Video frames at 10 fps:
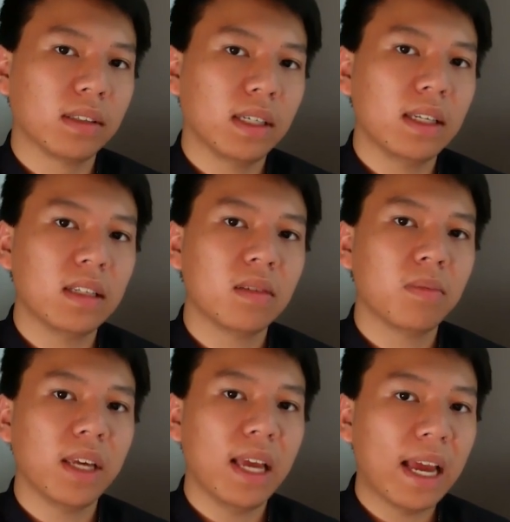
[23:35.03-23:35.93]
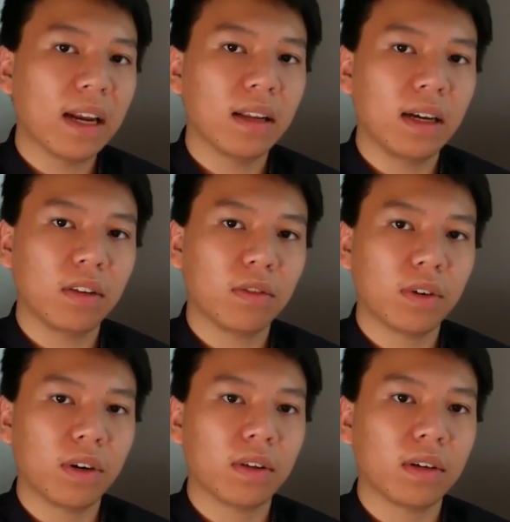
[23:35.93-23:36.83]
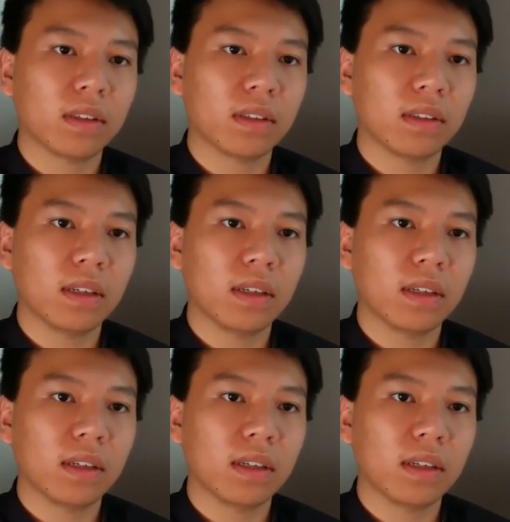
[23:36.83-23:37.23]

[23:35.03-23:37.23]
It needs to be analyzed further.